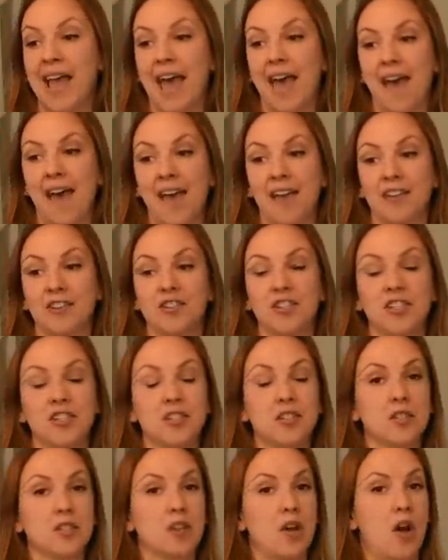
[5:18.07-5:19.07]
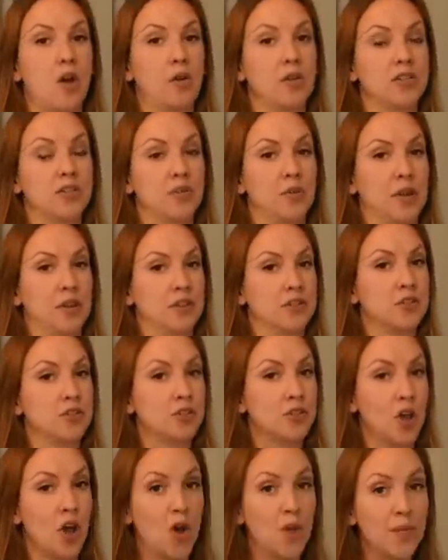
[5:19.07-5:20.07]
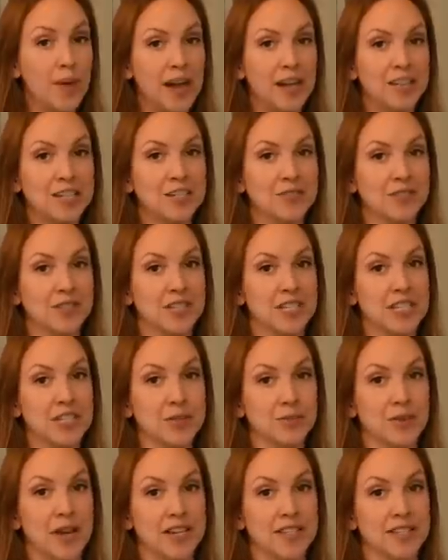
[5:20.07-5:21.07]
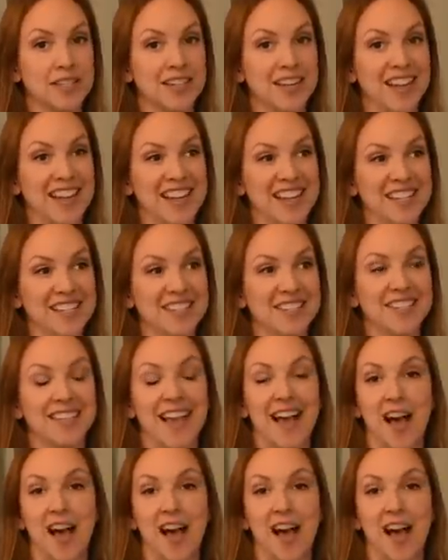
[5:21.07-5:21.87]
And she's just always doing so much for these residents.